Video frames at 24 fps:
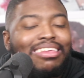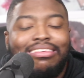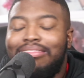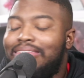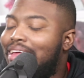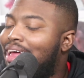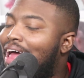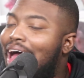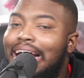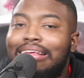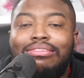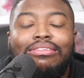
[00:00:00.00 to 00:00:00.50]

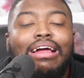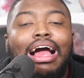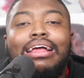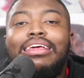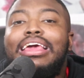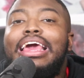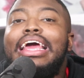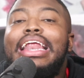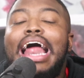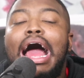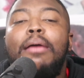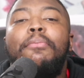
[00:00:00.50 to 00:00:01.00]
I, I
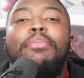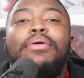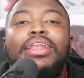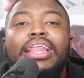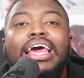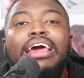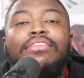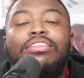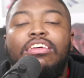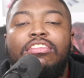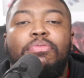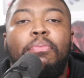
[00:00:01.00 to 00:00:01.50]
cannot
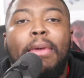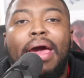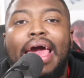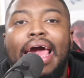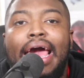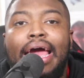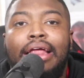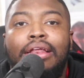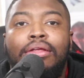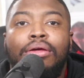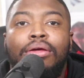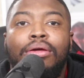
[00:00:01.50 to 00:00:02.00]
believe this
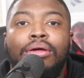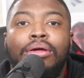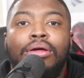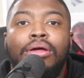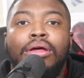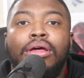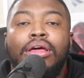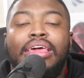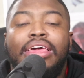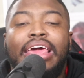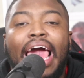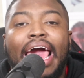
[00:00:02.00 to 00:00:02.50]
man
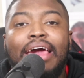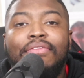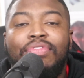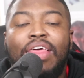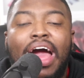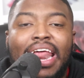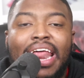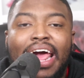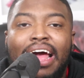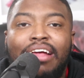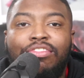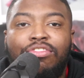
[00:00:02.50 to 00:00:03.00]
gave that
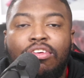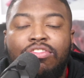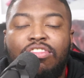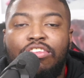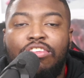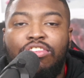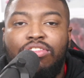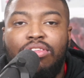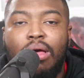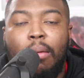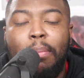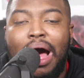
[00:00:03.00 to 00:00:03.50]
answer to
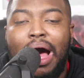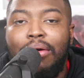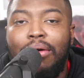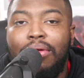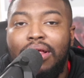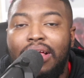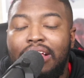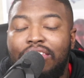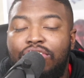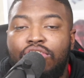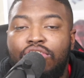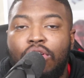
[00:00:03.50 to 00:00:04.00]
about
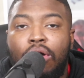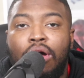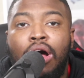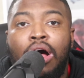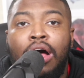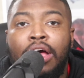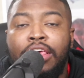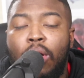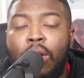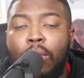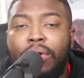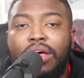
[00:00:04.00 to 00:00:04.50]
uh,
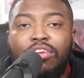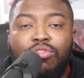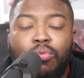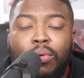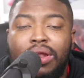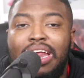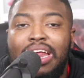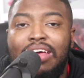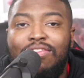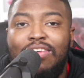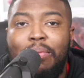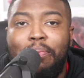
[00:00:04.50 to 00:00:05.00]
Jokic
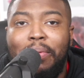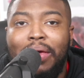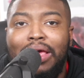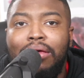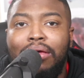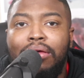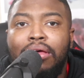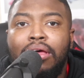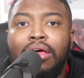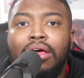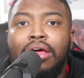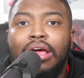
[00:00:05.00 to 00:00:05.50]
winning MVP,
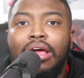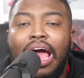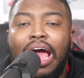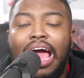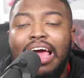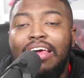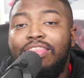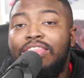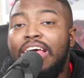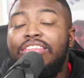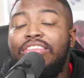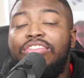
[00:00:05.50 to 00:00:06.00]

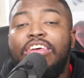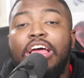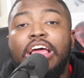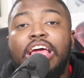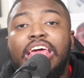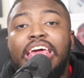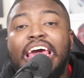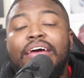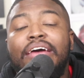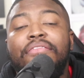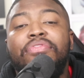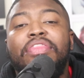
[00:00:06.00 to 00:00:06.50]
and then to
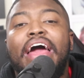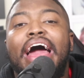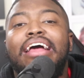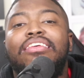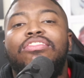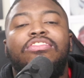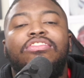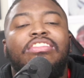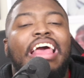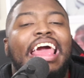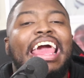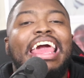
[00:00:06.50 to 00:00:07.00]
give that
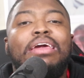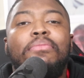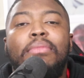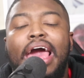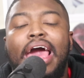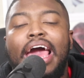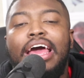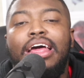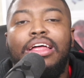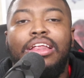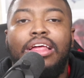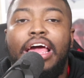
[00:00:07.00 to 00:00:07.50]
same
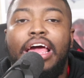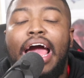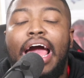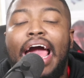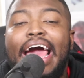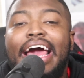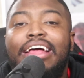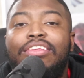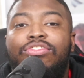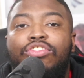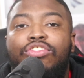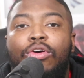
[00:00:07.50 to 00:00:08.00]
an
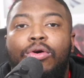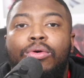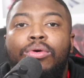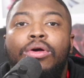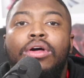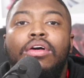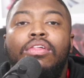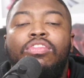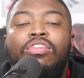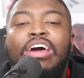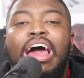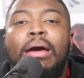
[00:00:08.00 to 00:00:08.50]
answer
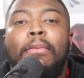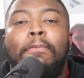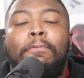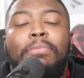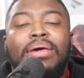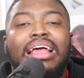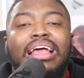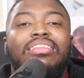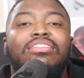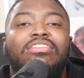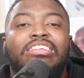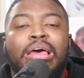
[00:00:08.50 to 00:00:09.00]
that
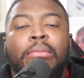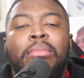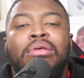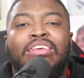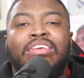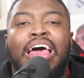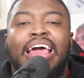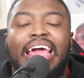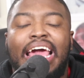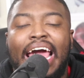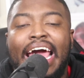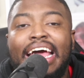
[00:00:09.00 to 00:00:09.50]
Ben Simmons
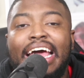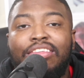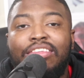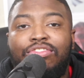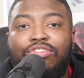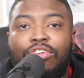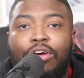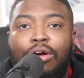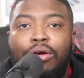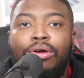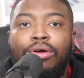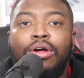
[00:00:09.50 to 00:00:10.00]
like
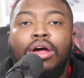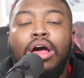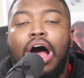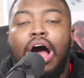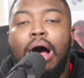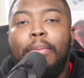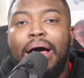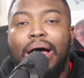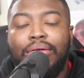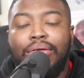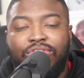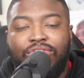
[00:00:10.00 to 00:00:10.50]
answer
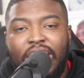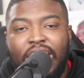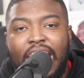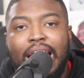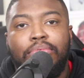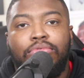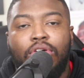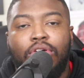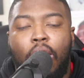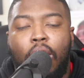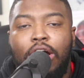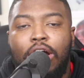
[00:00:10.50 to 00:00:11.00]
about James
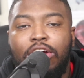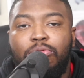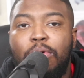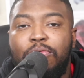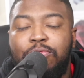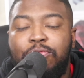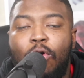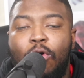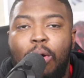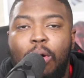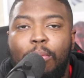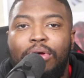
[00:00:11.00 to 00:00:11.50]
Harden's
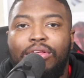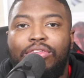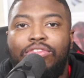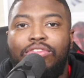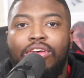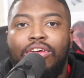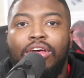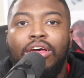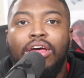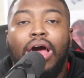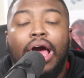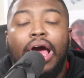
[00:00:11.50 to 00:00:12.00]
performance.
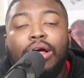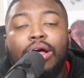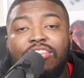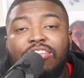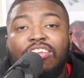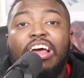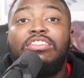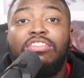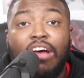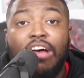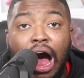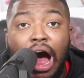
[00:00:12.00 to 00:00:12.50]
It,
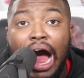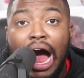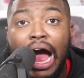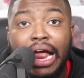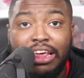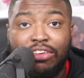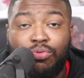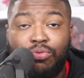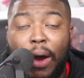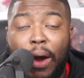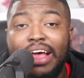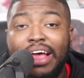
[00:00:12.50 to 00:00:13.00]
it's
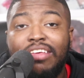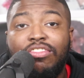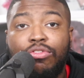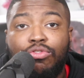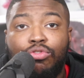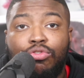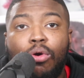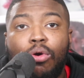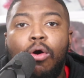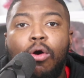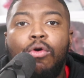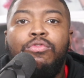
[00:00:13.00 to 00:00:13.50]
honest, right? It's the
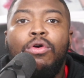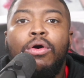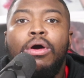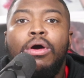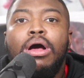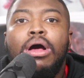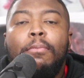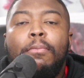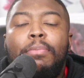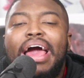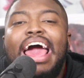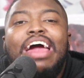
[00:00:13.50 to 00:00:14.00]
truth,
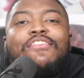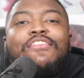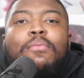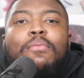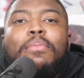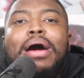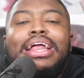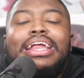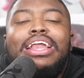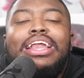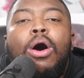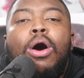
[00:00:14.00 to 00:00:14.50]
but
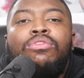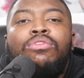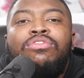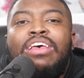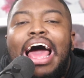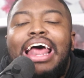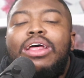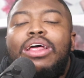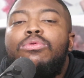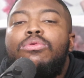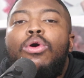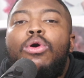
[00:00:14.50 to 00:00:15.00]
everybody knows it. I
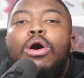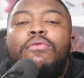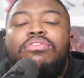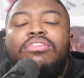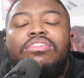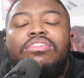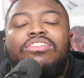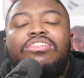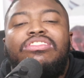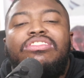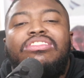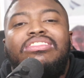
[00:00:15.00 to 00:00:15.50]
don't know if
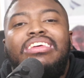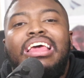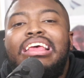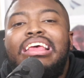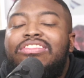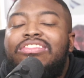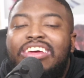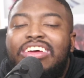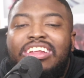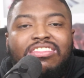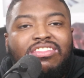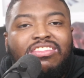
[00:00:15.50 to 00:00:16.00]
he
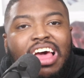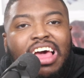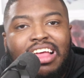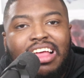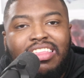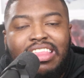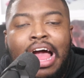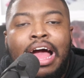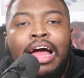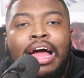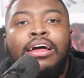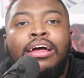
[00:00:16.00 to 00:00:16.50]
should have said
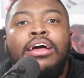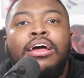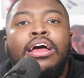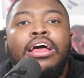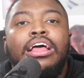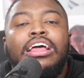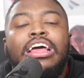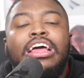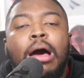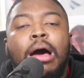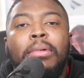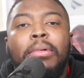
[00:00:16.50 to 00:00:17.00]
that
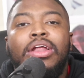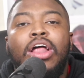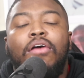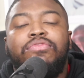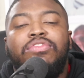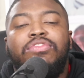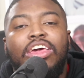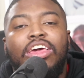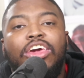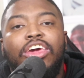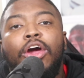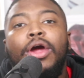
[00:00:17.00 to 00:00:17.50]
coming off the
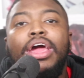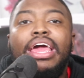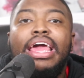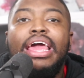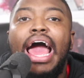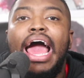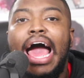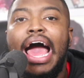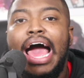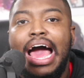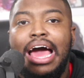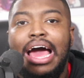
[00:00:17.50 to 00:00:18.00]
year he
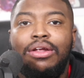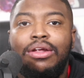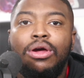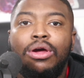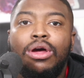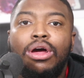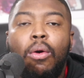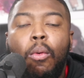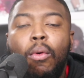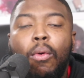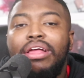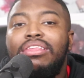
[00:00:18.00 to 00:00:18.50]
had
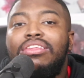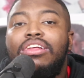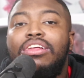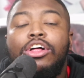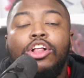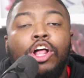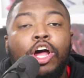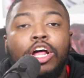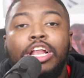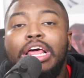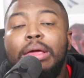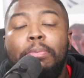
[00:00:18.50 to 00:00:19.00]
when
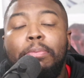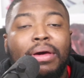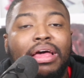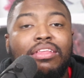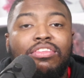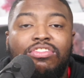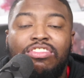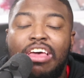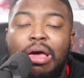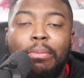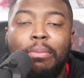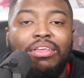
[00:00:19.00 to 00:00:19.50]
clearly Ben
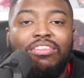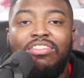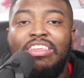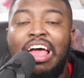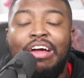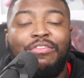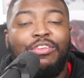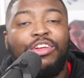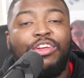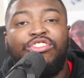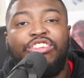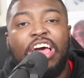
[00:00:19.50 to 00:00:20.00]
Simmons
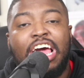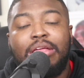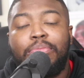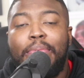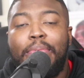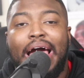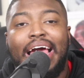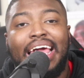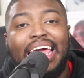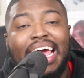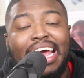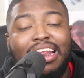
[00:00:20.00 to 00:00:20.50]
never checked
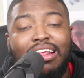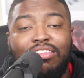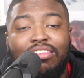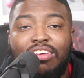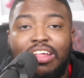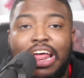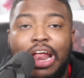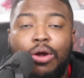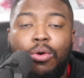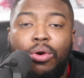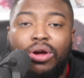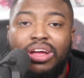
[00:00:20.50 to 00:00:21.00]
back in into
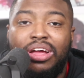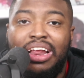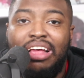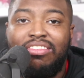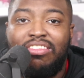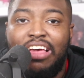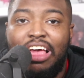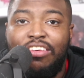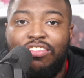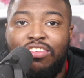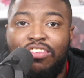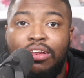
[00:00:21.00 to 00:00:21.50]
that
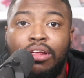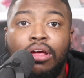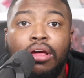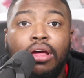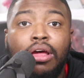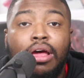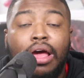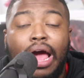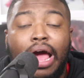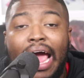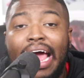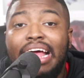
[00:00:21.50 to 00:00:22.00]
organization,
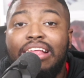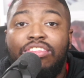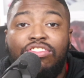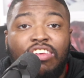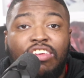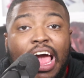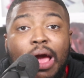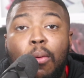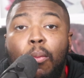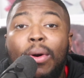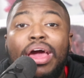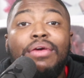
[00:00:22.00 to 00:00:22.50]
and
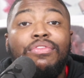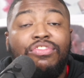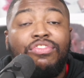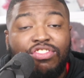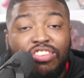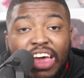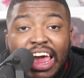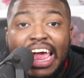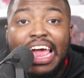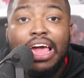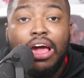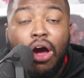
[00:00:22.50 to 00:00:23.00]
J we've
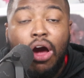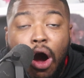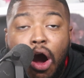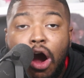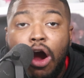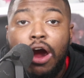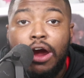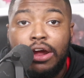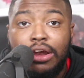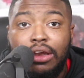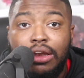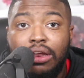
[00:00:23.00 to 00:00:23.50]
seen
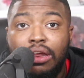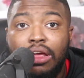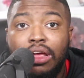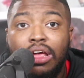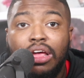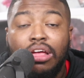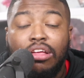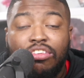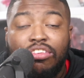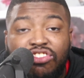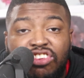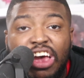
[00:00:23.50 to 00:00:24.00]
Harden
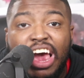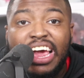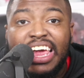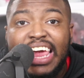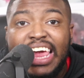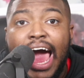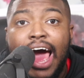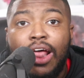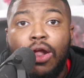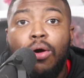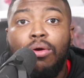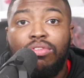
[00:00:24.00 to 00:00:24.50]
check
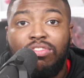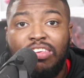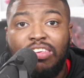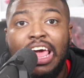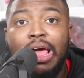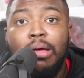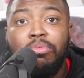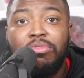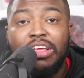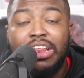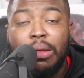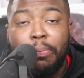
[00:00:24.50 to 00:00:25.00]
out on
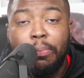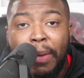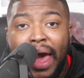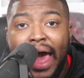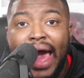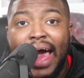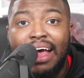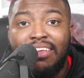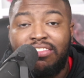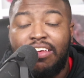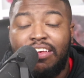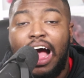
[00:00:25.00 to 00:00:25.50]
teams in the
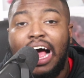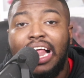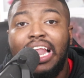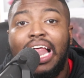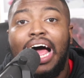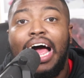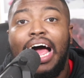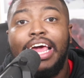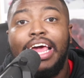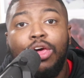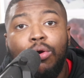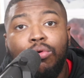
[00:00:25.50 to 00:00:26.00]
past, a
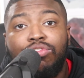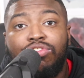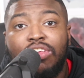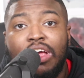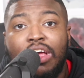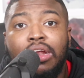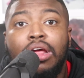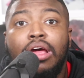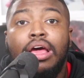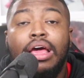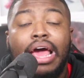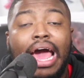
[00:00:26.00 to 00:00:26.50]
la Houston
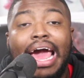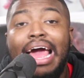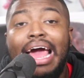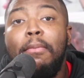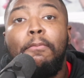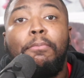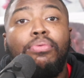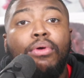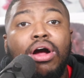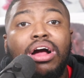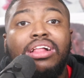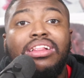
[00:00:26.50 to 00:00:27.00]
and
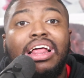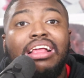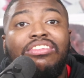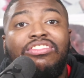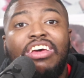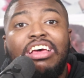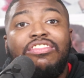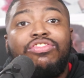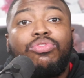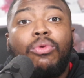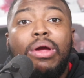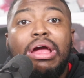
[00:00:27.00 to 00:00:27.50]
Brooklyn
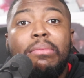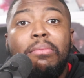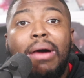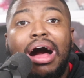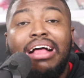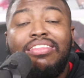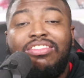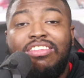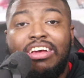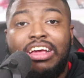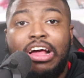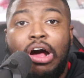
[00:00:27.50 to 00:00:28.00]
just three
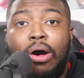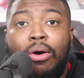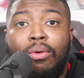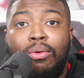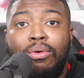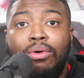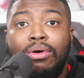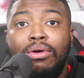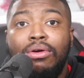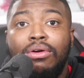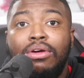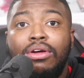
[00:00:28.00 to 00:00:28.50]
months ago.
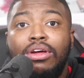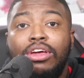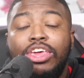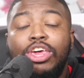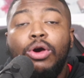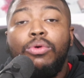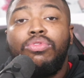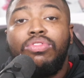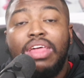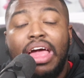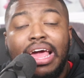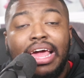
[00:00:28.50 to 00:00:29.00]
You
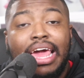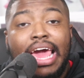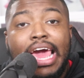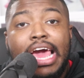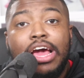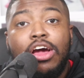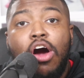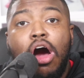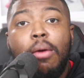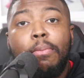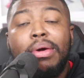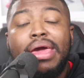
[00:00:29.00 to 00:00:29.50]
think he
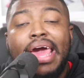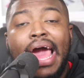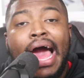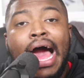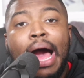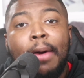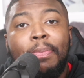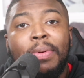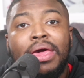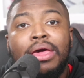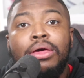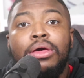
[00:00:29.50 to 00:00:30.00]
gonna be
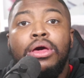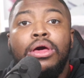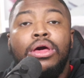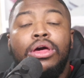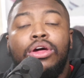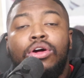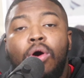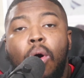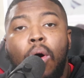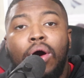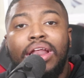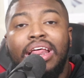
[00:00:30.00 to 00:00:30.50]
happy
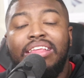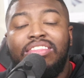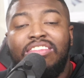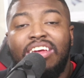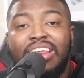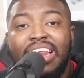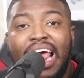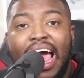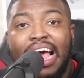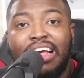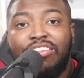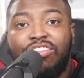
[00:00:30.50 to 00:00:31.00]
going into
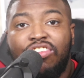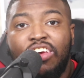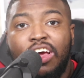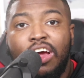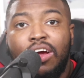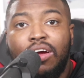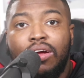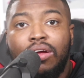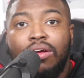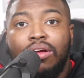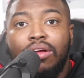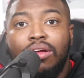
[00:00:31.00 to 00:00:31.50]
next
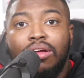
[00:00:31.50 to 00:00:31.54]
year?